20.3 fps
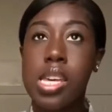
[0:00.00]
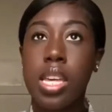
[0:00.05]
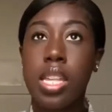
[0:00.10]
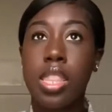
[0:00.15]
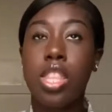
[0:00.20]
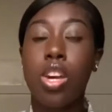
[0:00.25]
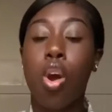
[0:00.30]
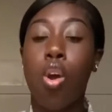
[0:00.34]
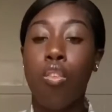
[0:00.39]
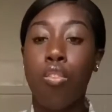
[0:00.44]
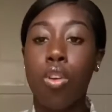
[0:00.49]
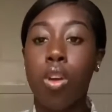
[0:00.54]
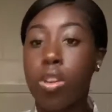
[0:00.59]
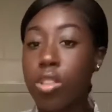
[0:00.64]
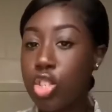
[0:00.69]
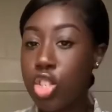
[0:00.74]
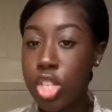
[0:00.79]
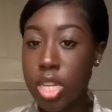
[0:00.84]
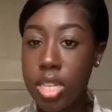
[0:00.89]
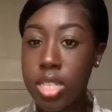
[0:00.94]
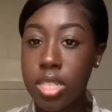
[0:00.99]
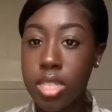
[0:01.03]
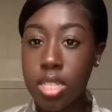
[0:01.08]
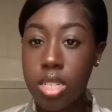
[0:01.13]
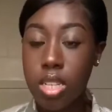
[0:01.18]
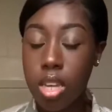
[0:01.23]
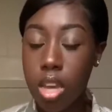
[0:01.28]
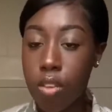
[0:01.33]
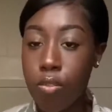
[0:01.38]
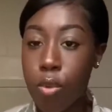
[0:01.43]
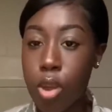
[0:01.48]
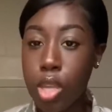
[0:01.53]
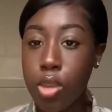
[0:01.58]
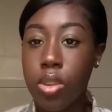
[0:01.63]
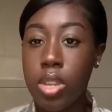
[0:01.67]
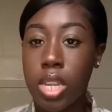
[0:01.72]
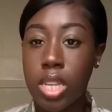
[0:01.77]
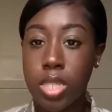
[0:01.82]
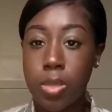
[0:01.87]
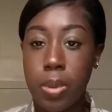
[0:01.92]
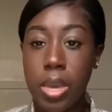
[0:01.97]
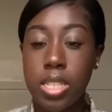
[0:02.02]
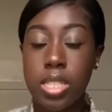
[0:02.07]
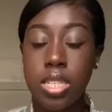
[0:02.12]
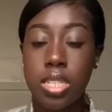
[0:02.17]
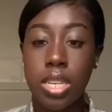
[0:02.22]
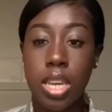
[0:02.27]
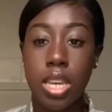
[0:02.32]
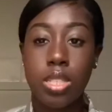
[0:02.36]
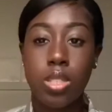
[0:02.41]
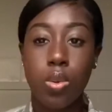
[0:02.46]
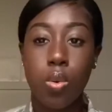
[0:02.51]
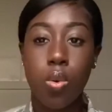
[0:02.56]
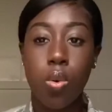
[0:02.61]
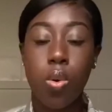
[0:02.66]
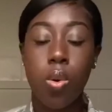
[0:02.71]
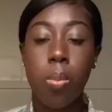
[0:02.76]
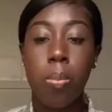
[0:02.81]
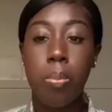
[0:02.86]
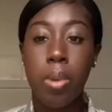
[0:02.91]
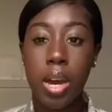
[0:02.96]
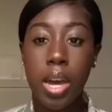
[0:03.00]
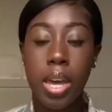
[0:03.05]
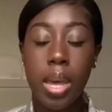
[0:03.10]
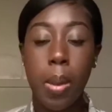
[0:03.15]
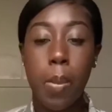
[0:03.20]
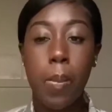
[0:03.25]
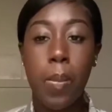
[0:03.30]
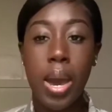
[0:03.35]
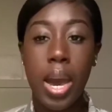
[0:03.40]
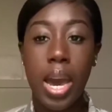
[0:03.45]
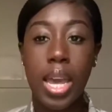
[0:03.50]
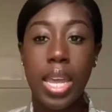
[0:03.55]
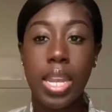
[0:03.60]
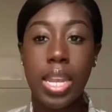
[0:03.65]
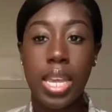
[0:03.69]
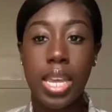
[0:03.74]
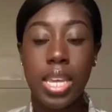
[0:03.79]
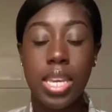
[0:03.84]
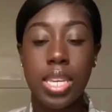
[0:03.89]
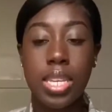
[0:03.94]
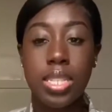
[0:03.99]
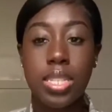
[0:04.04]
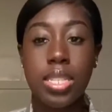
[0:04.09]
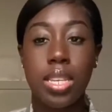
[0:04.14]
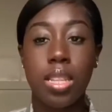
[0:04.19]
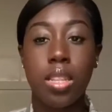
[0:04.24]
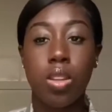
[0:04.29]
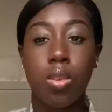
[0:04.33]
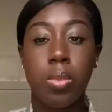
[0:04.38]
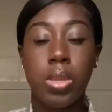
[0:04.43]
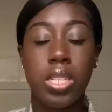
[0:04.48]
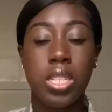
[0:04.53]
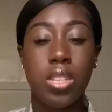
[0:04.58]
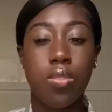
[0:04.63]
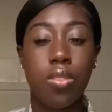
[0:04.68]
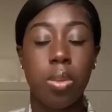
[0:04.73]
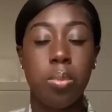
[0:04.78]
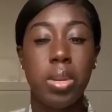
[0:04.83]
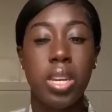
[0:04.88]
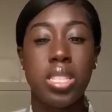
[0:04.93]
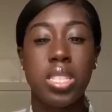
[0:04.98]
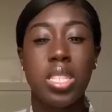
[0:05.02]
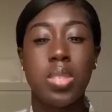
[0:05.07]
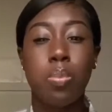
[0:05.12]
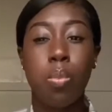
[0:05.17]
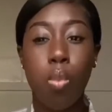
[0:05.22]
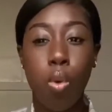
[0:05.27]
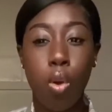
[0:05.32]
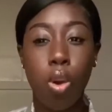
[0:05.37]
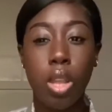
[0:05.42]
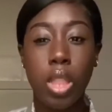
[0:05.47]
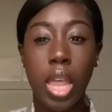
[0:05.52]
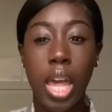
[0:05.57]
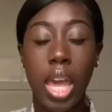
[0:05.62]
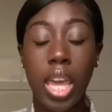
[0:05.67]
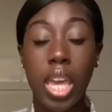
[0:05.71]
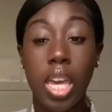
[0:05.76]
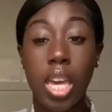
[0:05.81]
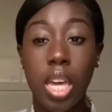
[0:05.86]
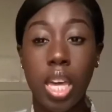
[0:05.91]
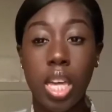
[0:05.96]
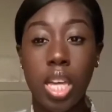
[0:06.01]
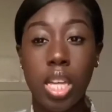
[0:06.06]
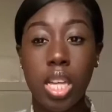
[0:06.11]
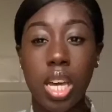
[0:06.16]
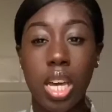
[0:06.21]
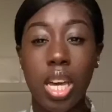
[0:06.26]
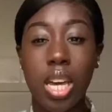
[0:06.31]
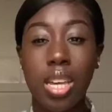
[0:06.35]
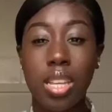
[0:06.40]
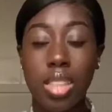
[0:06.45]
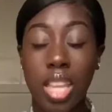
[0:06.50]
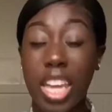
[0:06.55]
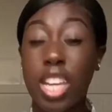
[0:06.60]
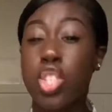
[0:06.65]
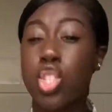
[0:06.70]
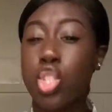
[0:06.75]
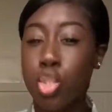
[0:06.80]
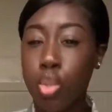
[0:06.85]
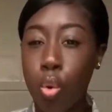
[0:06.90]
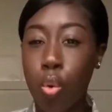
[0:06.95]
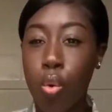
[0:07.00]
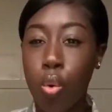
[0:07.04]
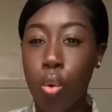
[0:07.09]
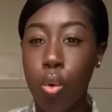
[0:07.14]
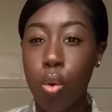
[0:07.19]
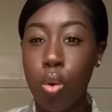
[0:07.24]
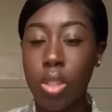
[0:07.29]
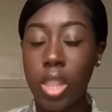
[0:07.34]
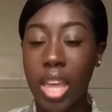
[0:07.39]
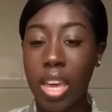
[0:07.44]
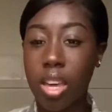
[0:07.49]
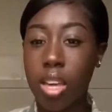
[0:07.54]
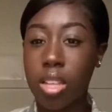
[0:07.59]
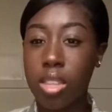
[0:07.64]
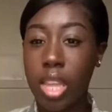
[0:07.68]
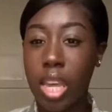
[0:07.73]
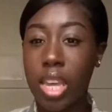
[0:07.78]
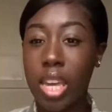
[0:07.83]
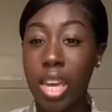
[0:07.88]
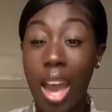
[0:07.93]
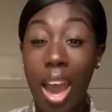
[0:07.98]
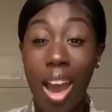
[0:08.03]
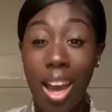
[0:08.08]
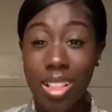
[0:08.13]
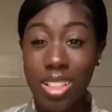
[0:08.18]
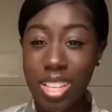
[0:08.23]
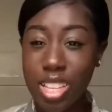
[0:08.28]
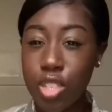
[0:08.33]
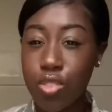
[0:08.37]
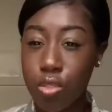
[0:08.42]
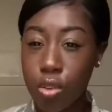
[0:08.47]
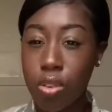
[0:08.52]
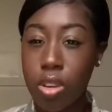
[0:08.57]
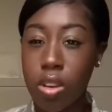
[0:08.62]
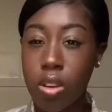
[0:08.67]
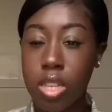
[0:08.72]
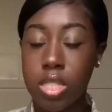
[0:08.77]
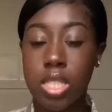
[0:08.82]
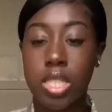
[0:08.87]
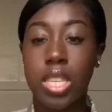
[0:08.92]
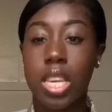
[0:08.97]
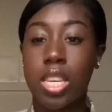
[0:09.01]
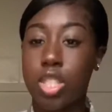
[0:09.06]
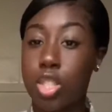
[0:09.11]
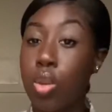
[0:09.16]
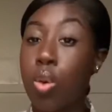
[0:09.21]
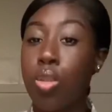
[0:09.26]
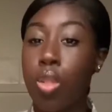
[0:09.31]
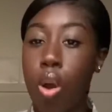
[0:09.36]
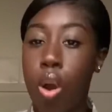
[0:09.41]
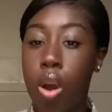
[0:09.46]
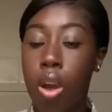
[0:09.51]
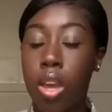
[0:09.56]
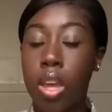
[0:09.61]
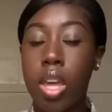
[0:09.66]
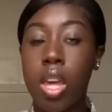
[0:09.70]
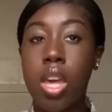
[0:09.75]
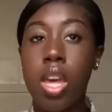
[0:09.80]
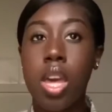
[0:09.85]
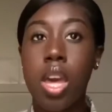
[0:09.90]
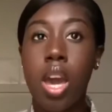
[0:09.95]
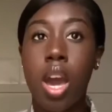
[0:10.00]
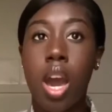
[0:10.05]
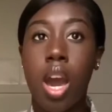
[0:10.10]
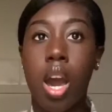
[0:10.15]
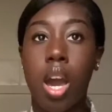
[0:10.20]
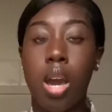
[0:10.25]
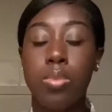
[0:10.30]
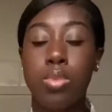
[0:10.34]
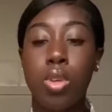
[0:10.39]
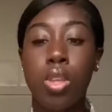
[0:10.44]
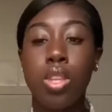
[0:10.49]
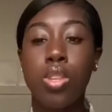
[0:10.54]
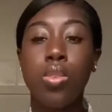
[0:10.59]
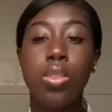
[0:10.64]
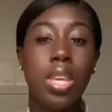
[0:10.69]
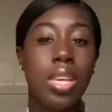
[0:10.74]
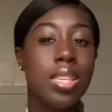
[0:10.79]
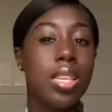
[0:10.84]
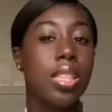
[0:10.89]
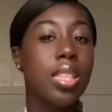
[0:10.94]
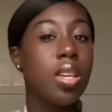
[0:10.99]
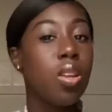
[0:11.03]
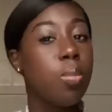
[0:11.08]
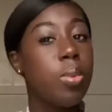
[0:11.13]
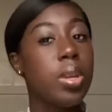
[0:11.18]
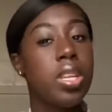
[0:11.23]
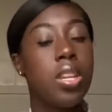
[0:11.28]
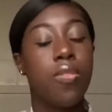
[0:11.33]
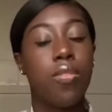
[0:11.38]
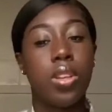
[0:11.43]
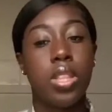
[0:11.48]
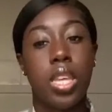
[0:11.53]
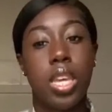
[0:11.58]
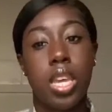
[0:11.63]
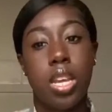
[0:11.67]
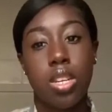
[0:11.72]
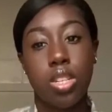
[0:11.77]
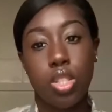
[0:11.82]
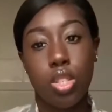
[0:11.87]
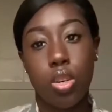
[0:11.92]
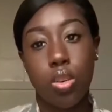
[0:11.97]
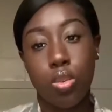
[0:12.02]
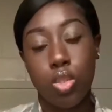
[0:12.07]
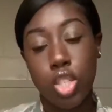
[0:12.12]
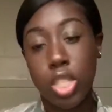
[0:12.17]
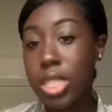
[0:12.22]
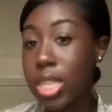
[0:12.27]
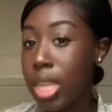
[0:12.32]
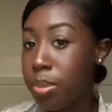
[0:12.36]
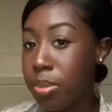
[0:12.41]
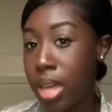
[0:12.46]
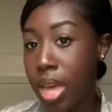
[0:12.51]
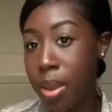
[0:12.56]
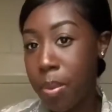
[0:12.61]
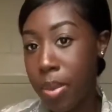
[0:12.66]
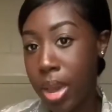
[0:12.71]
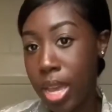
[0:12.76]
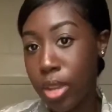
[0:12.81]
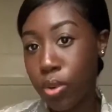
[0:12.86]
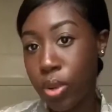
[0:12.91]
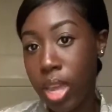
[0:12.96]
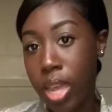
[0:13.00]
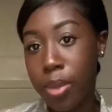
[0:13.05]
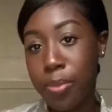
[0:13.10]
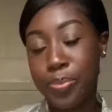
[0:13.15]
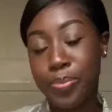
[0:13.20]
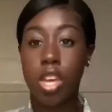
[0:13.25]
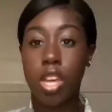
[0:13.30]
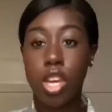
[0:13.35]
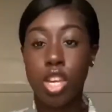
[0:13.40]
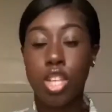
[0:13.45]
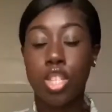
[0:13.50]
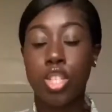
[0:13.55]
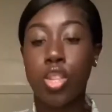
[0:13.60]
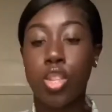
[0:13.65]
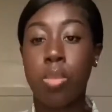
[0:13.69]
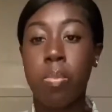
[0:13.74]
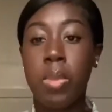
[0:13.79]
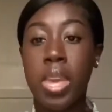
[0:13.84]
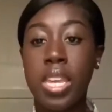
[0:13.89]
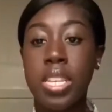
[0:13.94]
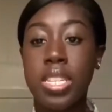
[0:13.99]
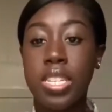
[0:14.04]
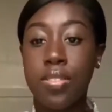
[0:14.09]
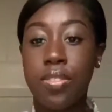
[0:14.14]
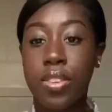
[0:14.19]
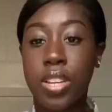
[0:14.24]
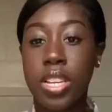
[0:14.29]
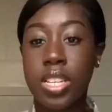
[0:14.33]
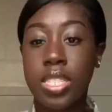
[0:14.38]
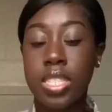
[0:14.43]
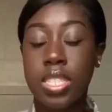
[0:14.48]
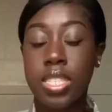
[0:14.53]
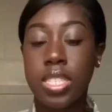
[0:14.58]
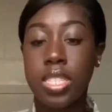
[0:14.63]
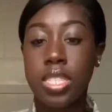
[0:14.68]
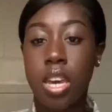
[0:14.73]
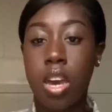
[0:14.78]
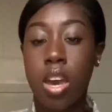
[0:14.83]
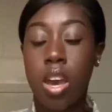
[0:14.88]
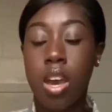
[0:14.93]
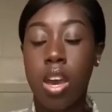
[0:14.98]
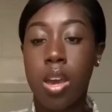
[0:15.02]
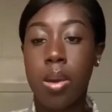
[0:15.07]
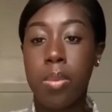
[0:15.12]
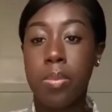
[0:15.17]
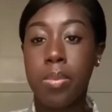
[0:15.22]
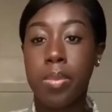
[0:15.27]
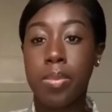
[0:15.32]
the overall gist of what you can expect in tech school, but mine is a little bit different because it's more like like a school, like a like college for real, because it's like so long. Um, so they do things a little bit differently here. So just keep that in mind, okay? So the main difference um,